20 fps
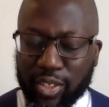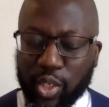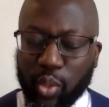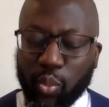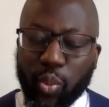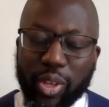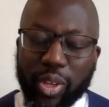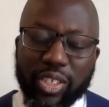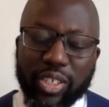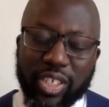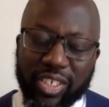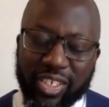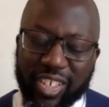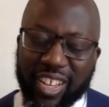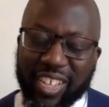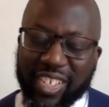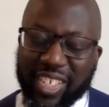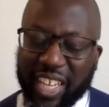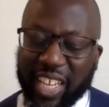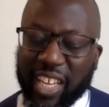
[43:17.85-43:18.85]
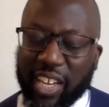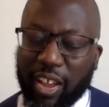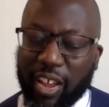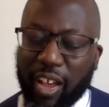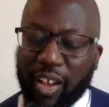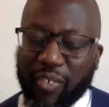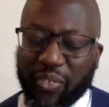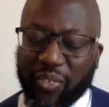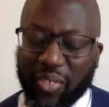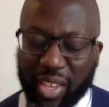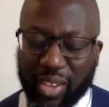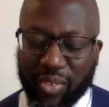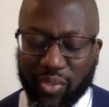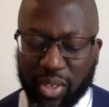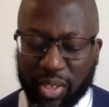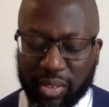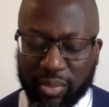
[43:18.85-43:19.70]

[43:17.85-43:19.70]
you want to judge in our faith.